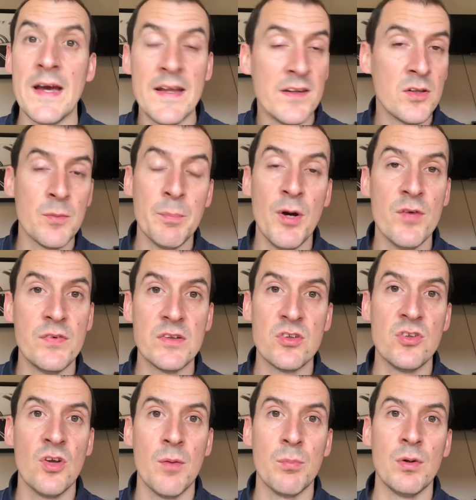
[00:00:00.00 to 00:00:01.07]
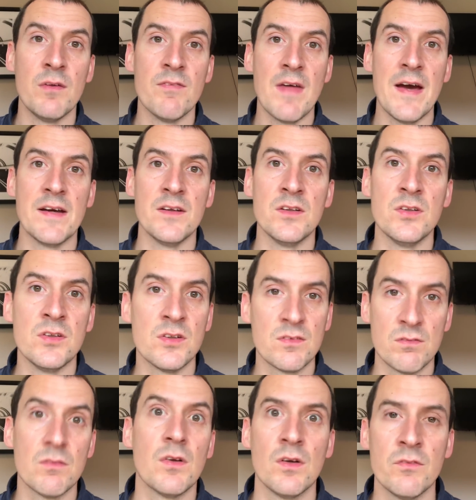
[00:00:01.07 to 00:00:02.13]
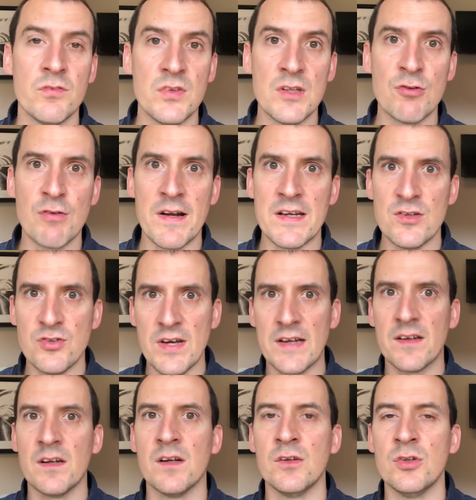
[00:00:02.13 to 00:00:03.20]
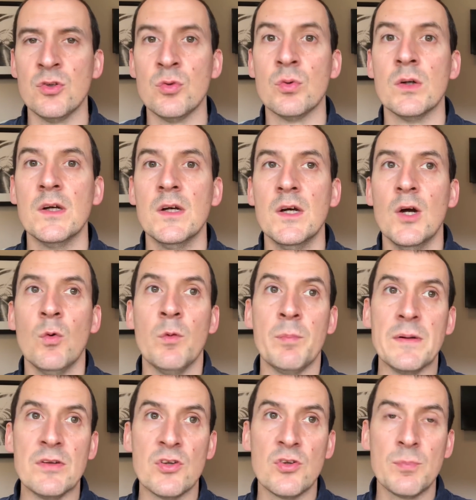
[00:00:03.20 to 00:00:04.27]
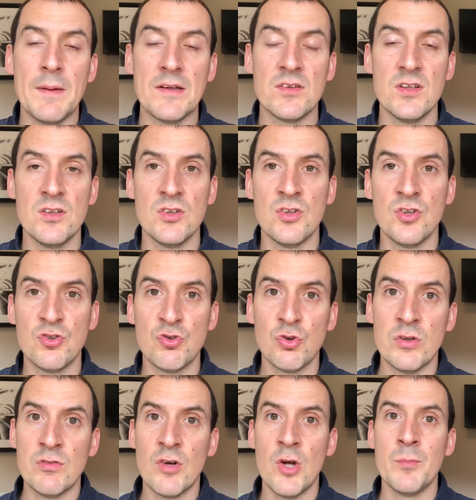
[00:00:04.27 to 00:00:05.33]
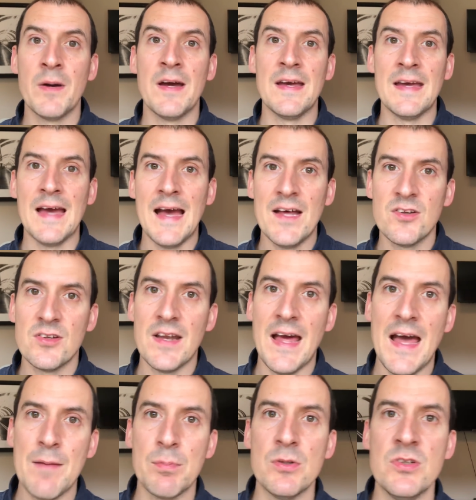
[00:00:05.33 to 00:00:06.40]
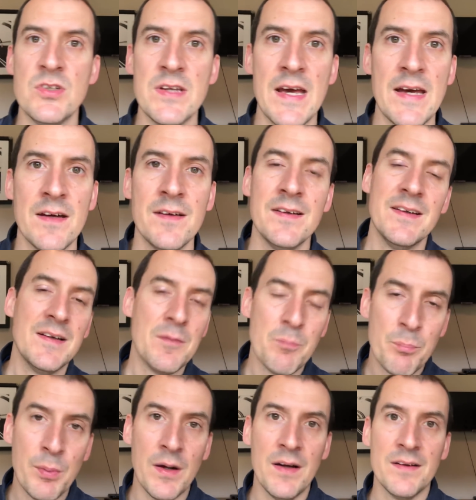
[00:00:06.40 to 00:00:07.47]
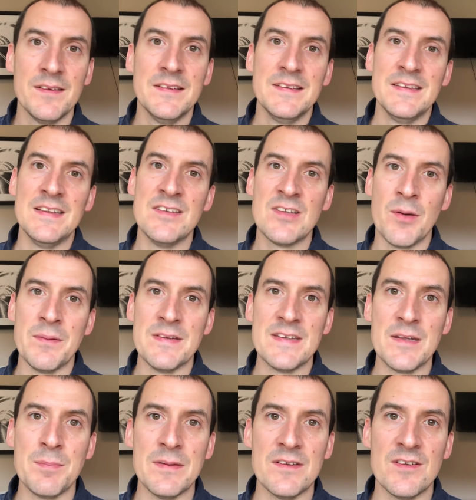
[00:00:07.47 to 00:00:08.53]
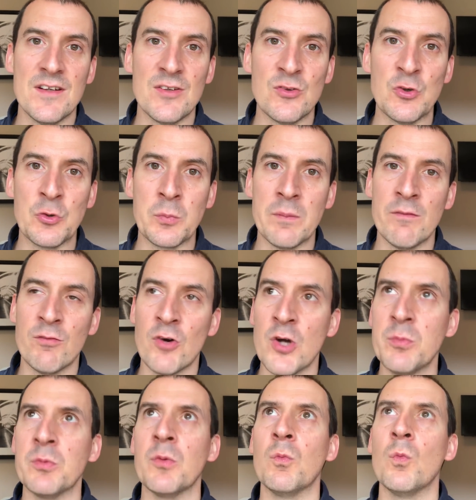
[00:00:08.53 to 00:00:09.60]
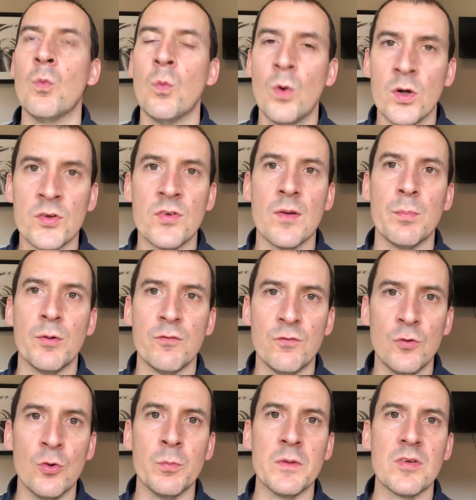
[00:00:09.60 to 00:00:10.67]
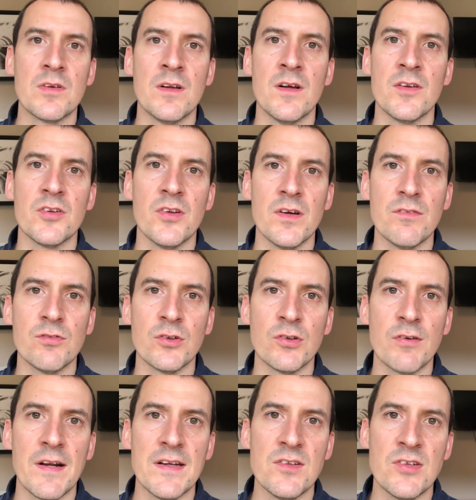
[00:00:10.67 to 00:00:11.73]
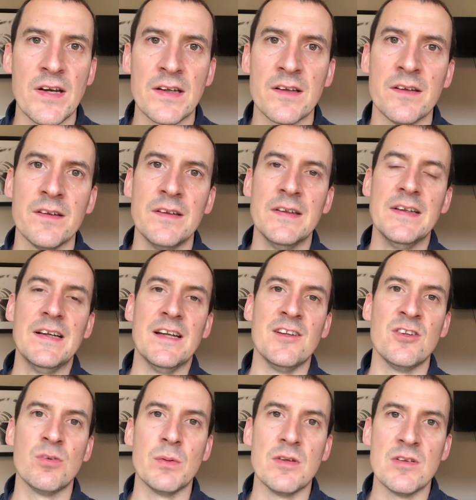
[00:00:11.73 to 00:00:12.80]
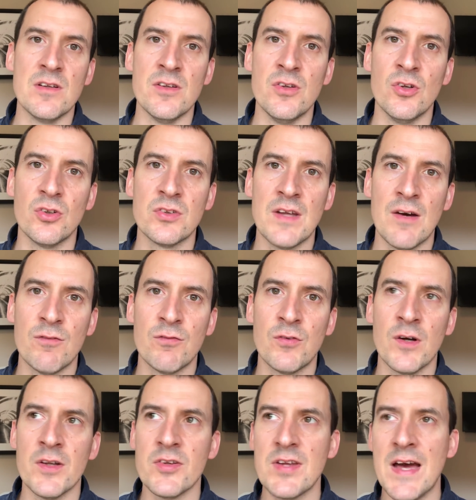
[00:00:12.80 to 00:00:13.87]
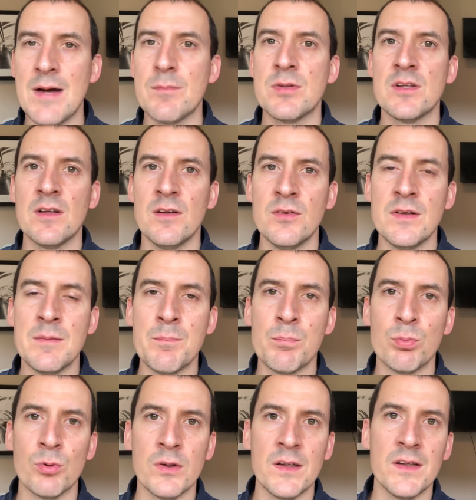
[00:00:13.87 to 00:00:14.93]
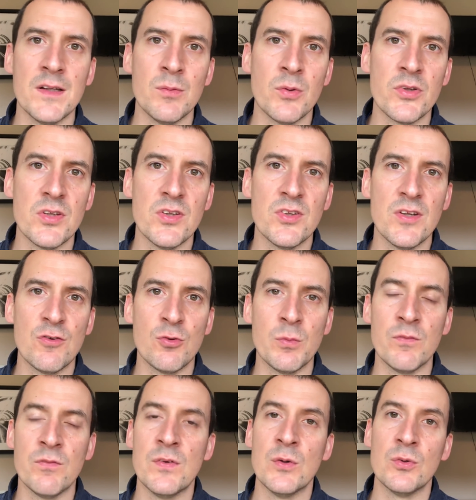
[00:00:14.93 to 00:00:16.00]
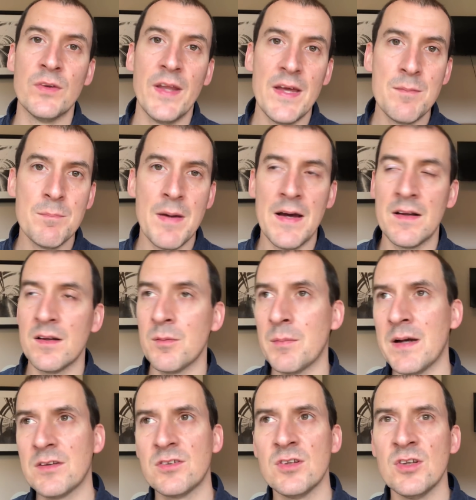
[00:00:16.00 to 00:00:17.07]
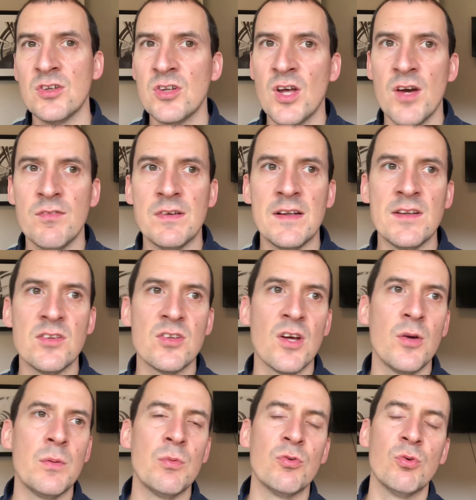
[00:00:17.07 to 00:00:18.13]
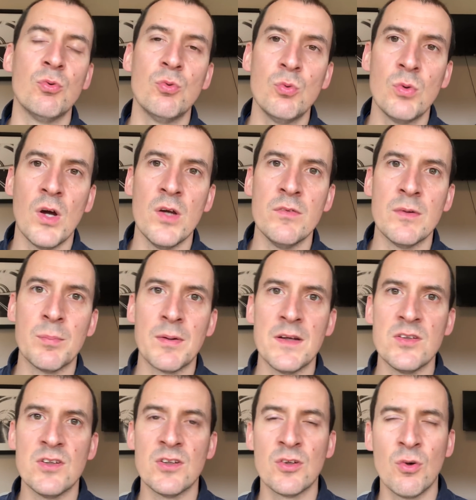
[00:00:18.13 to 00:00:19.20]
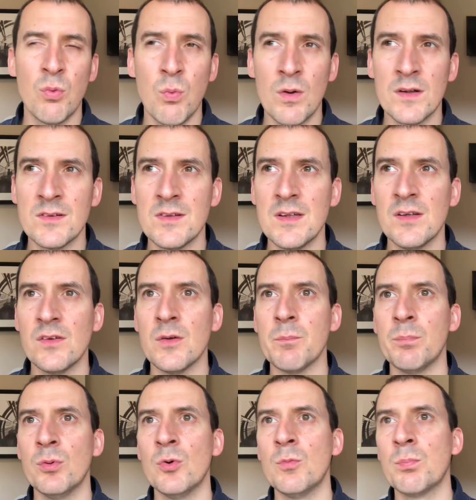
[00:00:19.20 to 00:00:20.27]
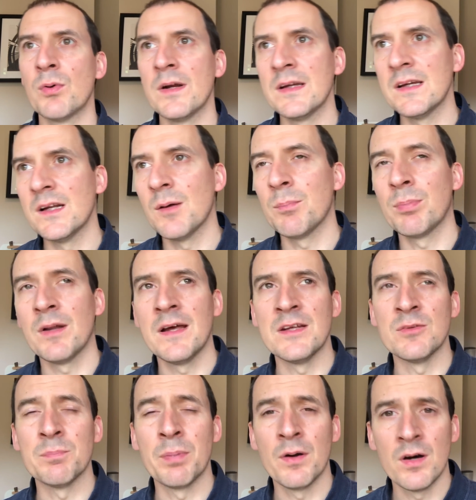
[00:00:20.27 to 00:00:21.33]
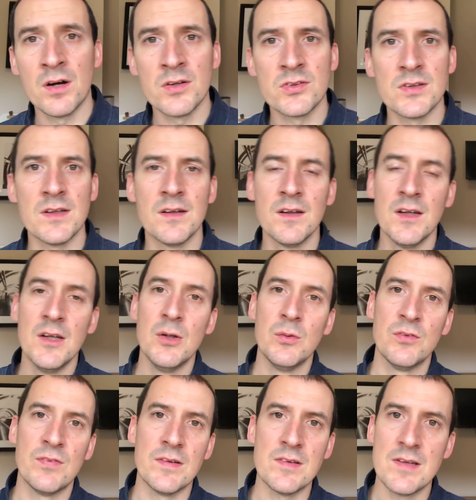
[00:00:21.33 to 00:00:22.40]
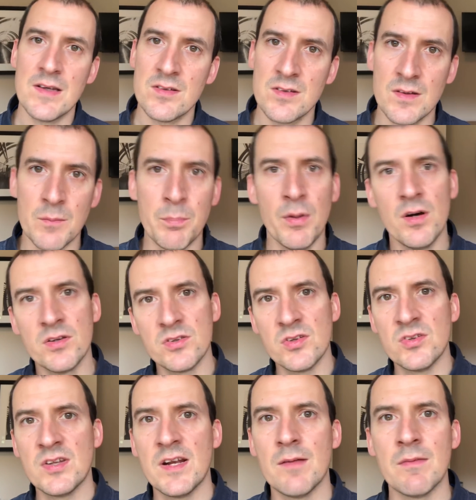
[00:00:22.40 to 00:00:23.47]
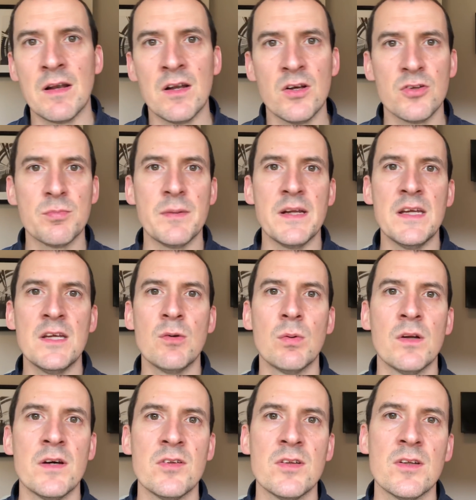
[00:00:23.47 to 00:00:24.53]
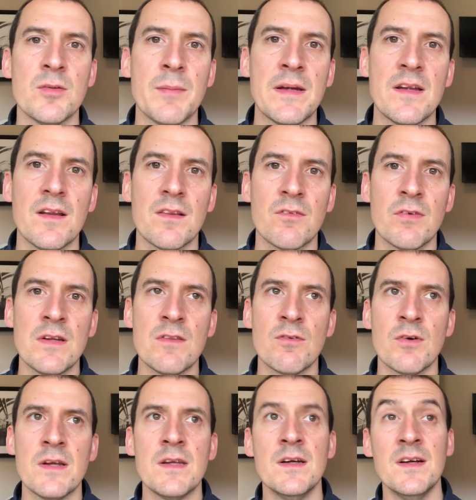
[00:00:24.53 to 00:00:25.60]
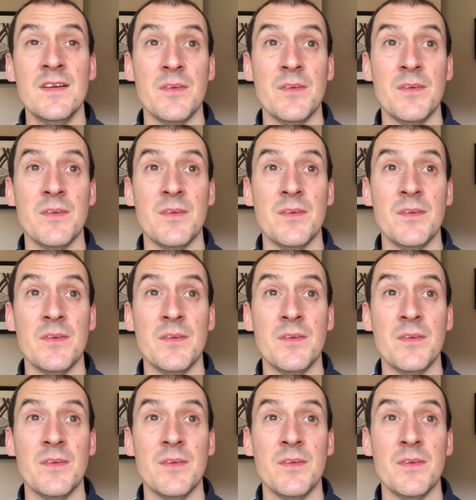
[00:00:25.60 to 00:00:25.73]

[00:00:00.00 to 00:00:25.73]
And there's a perfect example of that is obviously Granit Xhaka, who we've been expecting to join Roma. It hasn't happened yet, but he's going deep into this tournament of Roma, and what a performance last night from Granit Xhaka. Switzerland knocked out France. Absolutely brilliant. He was in central midfield, named man of the match, deservedly so. He was all over the place. Quality on the ball, breaking up play, his passing was fantastic. The pass to set up the last minute equaliser to make it 3-3.